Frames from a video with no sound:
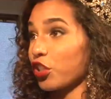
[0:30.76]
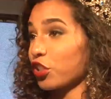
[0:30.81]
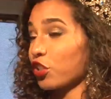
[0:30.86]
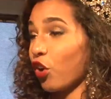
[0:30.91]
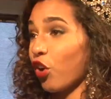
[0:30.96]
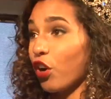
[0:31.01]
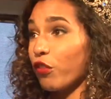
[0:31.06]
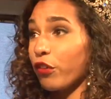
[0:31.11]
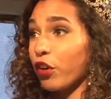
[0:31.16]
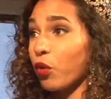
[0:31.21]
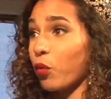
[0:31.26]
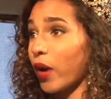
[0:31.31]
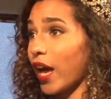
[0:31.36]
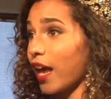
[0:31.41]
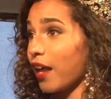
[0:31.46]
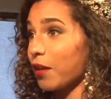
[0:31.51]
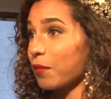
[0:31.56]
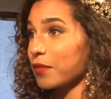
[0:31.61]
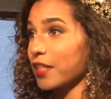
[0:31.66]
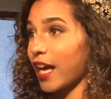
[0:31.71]
Just
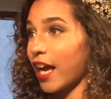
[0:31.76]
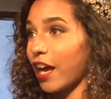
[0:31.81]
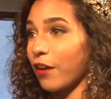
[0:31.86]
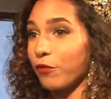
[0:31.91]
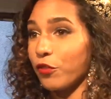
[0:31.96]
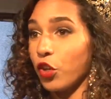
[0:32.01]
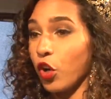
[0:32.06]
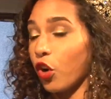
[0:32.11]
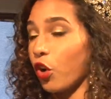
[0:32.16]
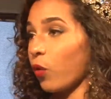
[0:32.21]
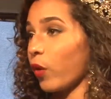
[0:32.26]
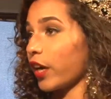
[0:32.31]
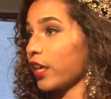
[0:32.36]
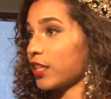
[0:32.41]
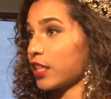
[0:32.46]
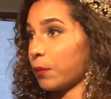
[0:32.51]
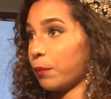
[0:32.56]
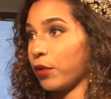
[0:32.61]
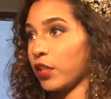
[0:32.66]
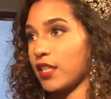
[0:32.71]
overwhelmed. I have no
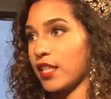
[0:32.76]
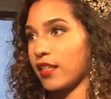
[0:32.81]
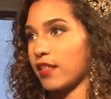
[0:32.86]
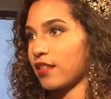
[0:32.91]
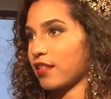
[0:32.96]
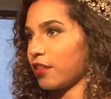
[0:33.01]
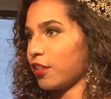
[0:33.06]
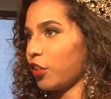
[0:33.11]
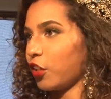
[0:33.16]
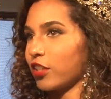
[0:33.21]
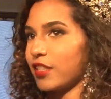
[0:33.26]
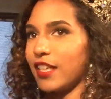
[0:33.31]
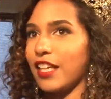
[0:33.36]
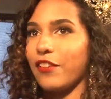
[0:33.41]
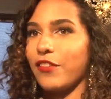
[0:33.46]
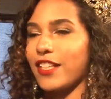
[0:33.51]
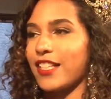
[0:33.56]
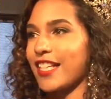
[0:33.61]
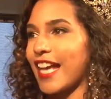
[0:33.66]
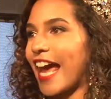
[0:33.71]
words to put it, you know,
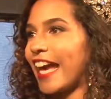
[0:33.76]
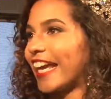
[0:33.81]
to even say.